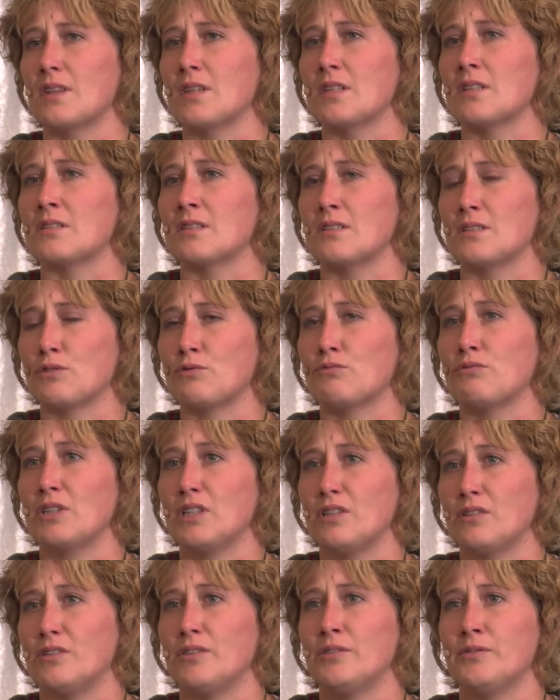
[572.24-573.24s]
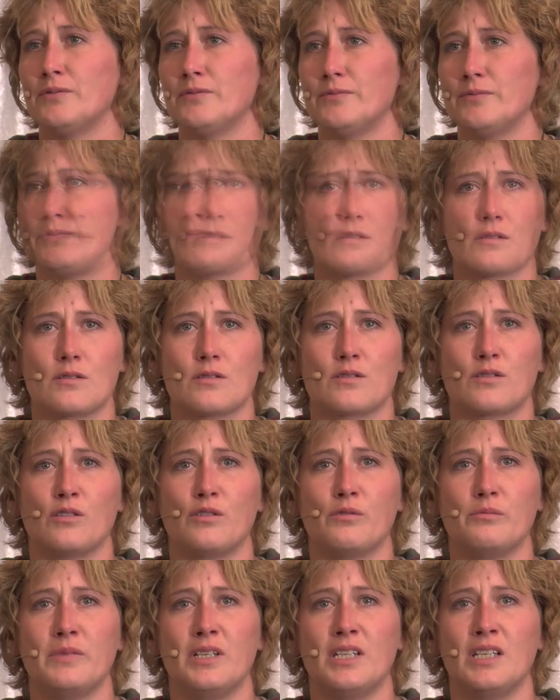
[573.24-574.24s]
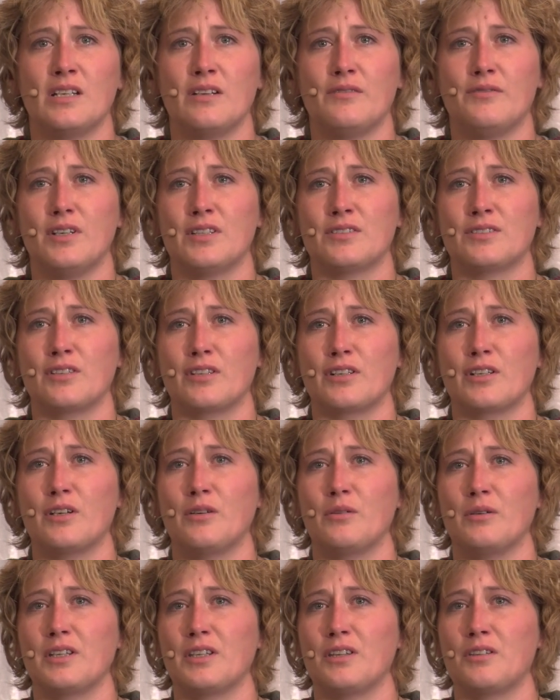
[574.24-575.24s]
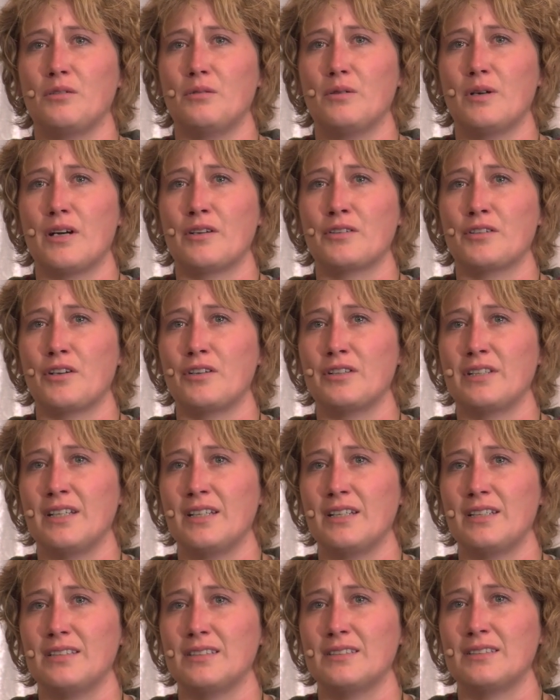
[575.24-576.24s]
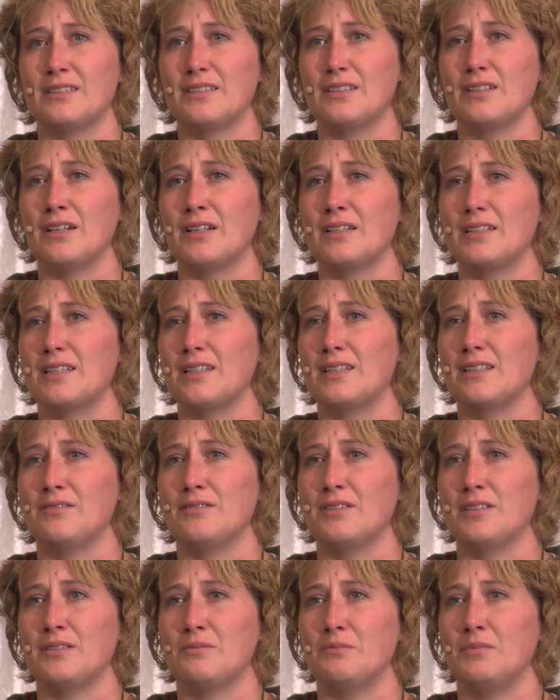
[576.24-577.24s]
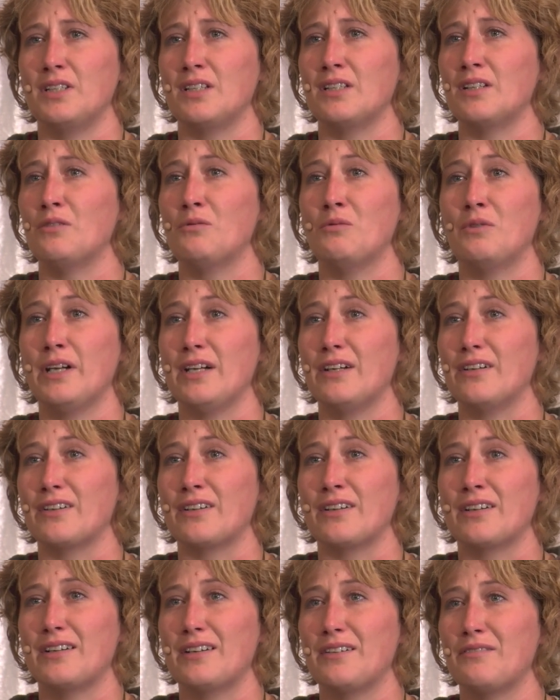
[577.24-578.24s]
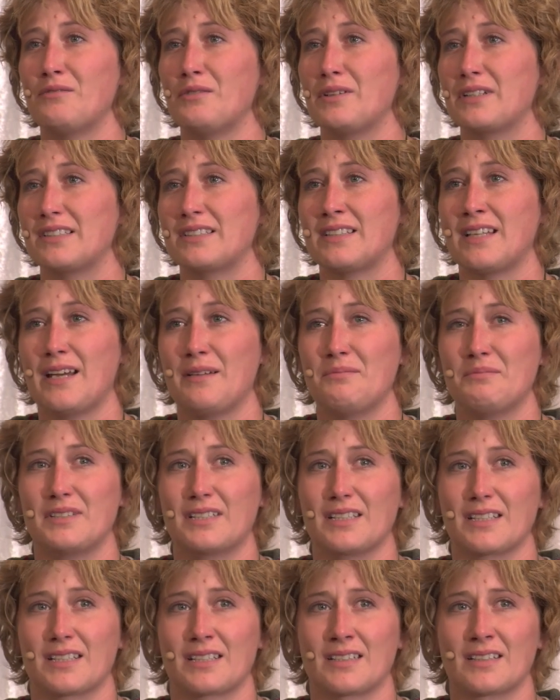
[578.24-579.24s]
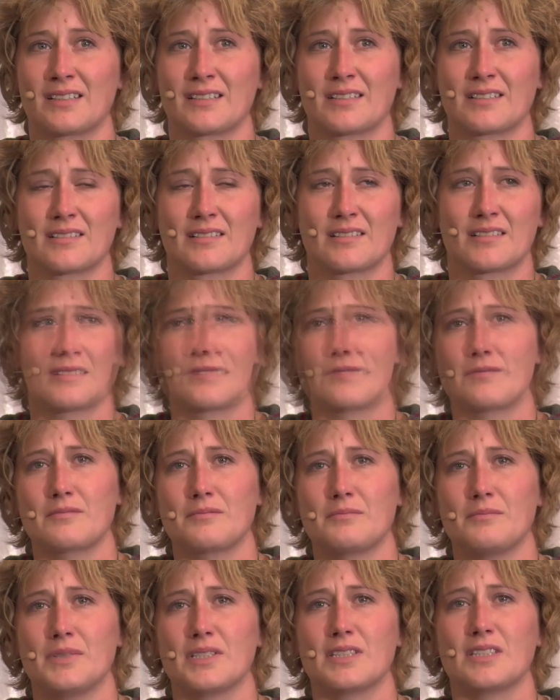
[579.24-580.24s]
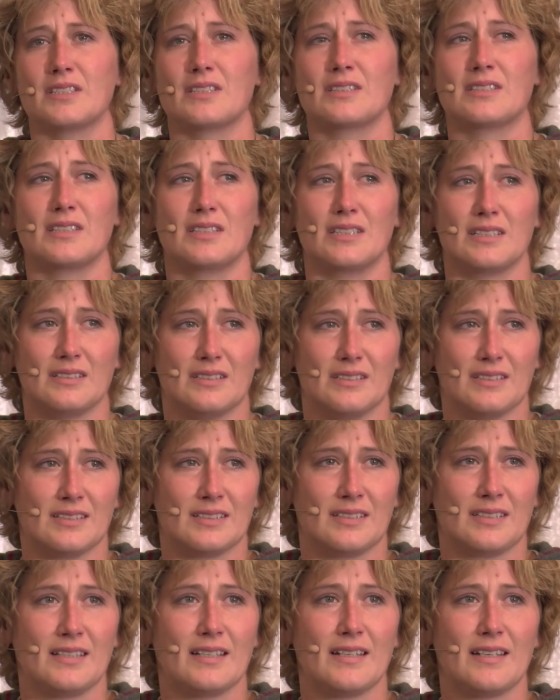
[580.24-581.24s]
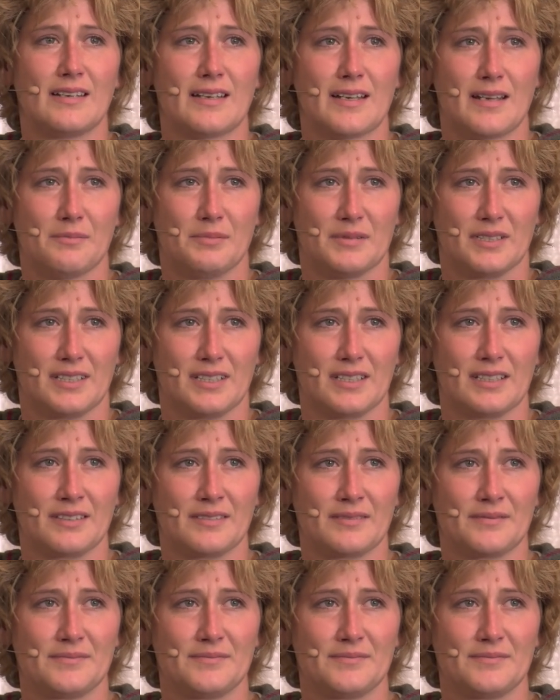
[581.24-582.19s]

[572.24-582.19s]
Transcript: This is real. So many of us are going throughout our days not even being aware of what is happening. But this is happening.